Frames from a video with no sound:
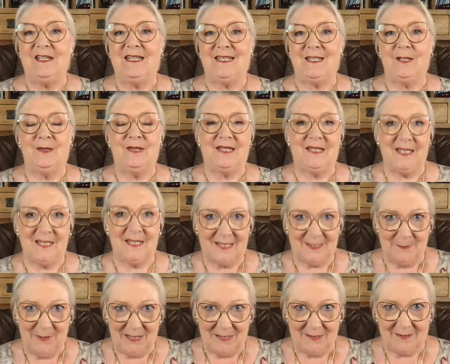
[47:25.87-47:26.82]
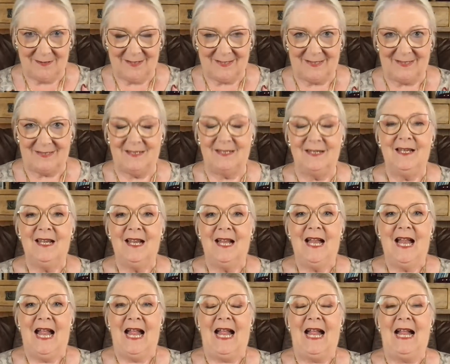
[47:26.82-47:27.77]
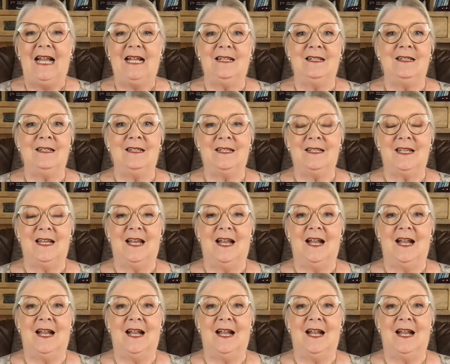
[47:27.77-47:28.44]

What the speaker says: so 6 months, and